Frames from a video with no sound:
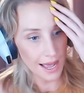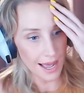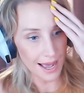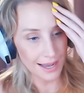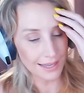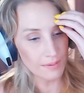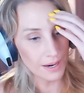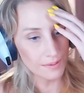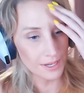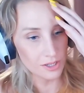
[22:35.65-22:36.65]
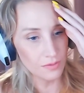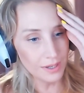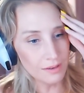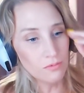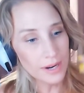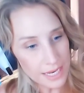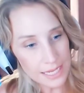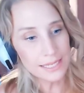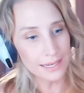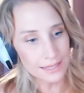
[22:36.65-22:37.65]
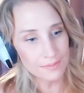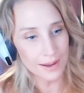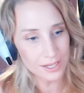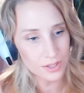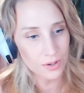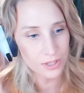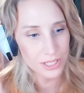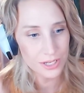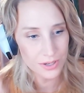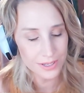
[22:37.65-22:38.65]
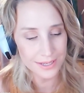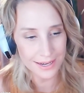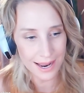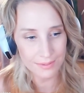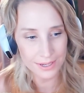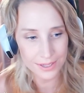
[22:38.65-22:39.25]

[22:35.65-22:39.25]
KPDubbs says, she really, really does make sure she uses anatomy